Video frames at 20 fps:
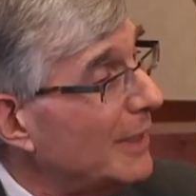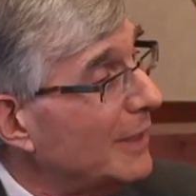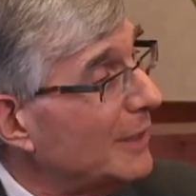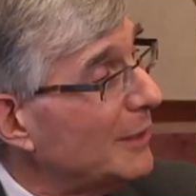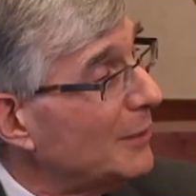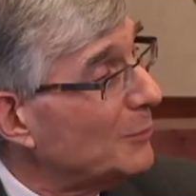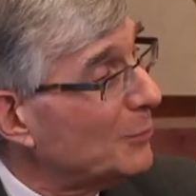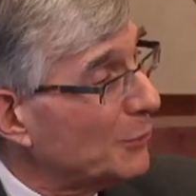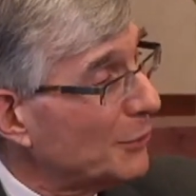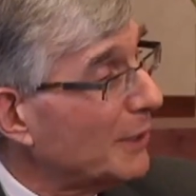and
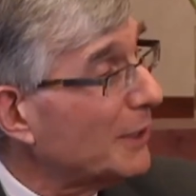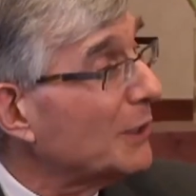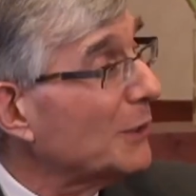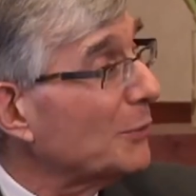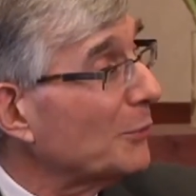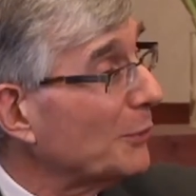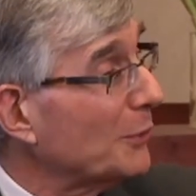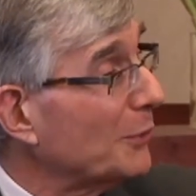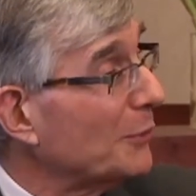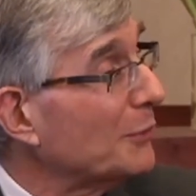in
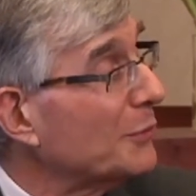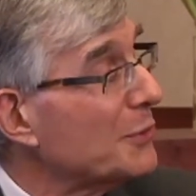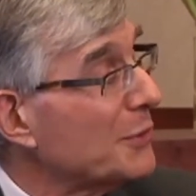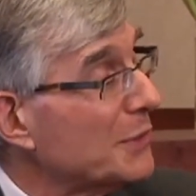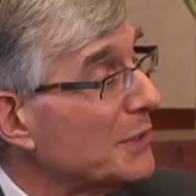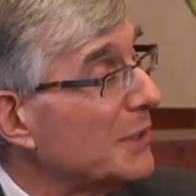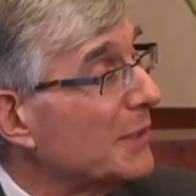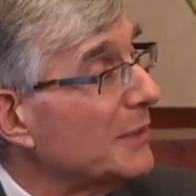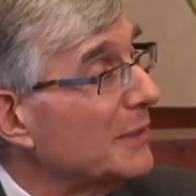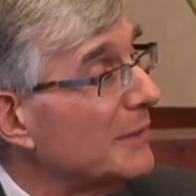particular with your
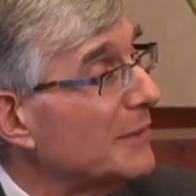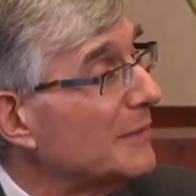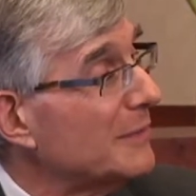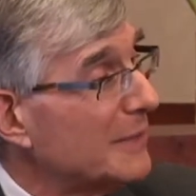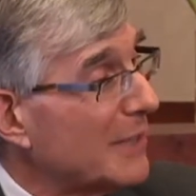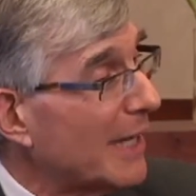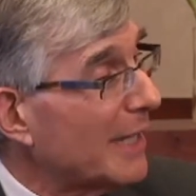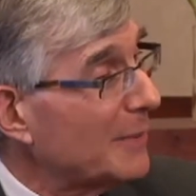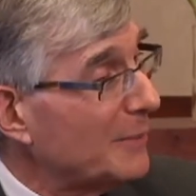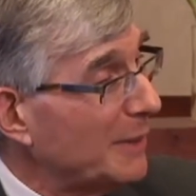interest in
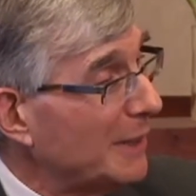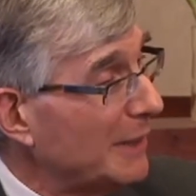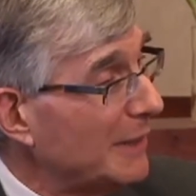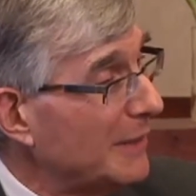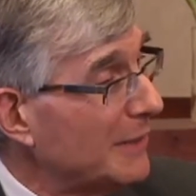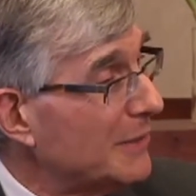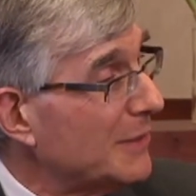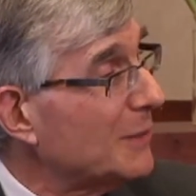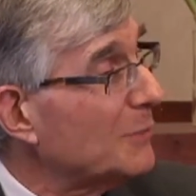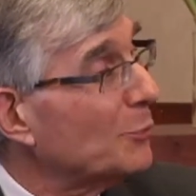
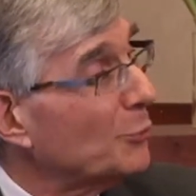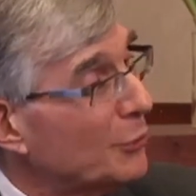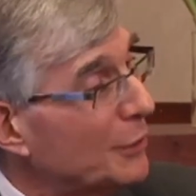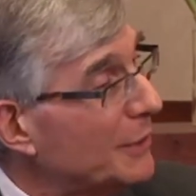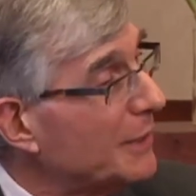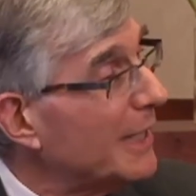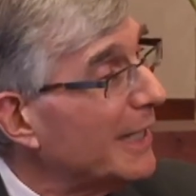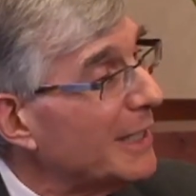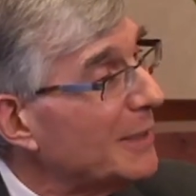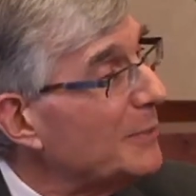diabetes and
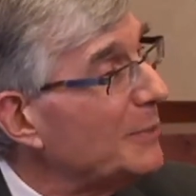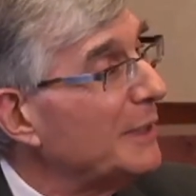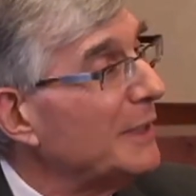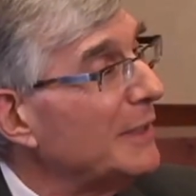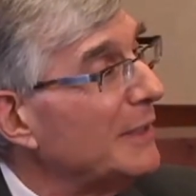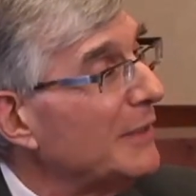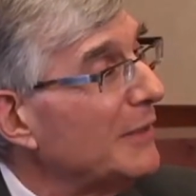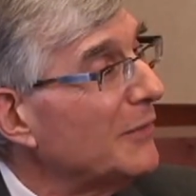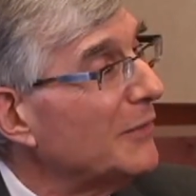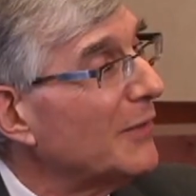
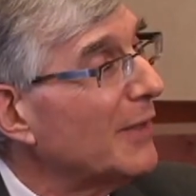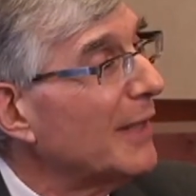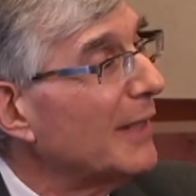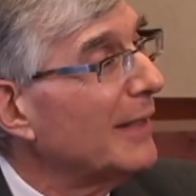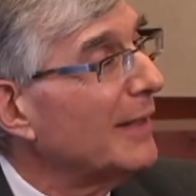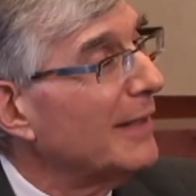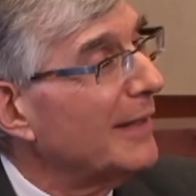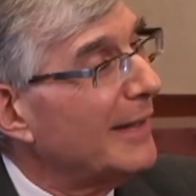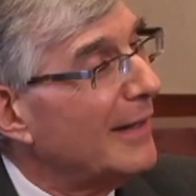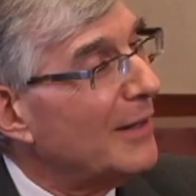prediabetes?
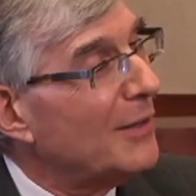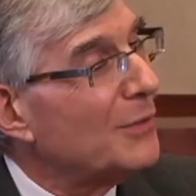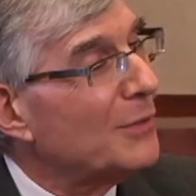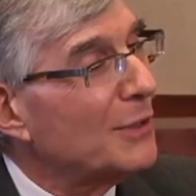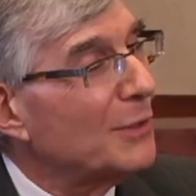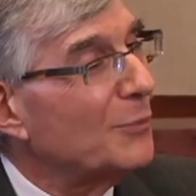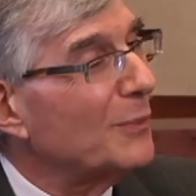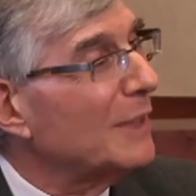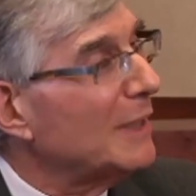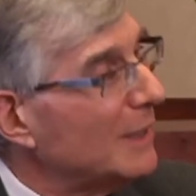How
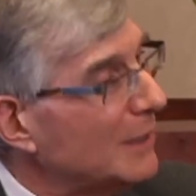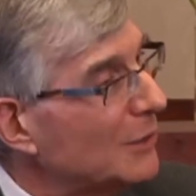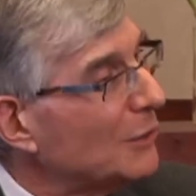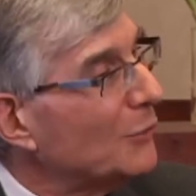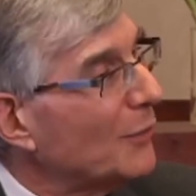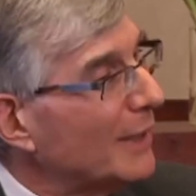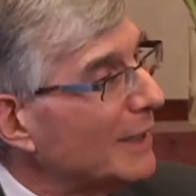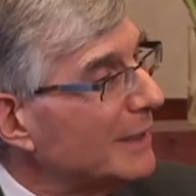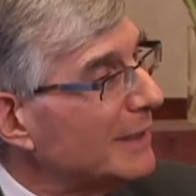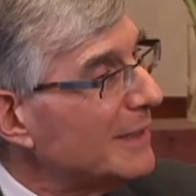can we
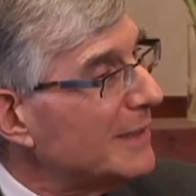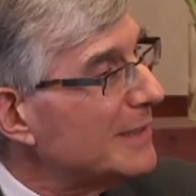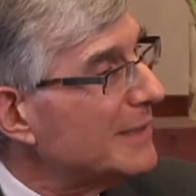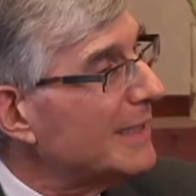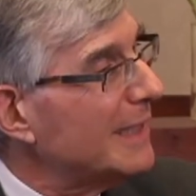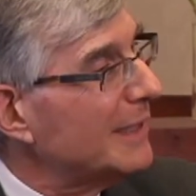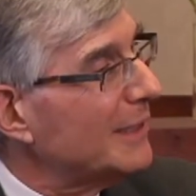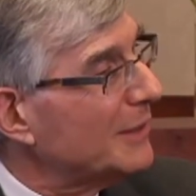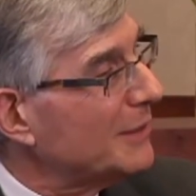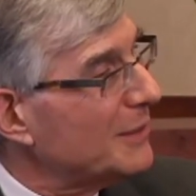integrate these
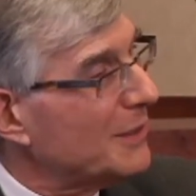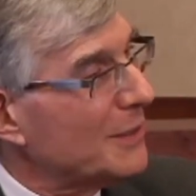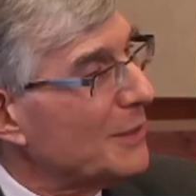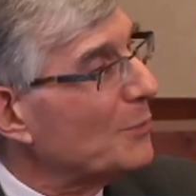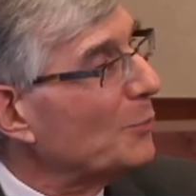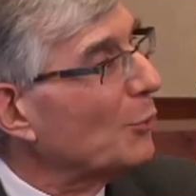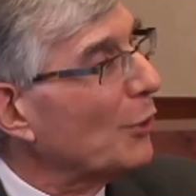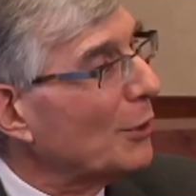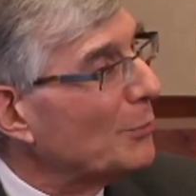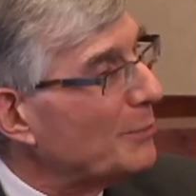data into the
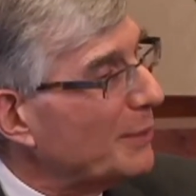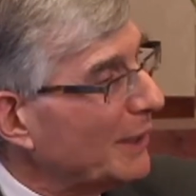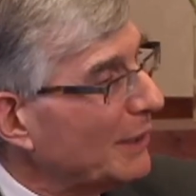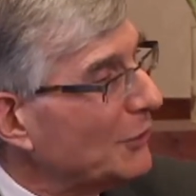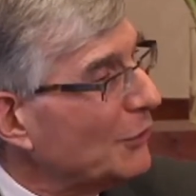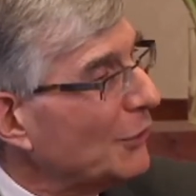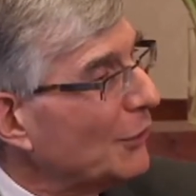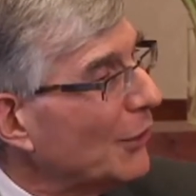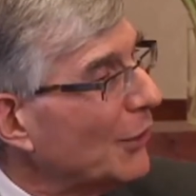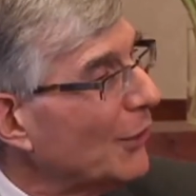broad
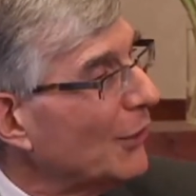picture?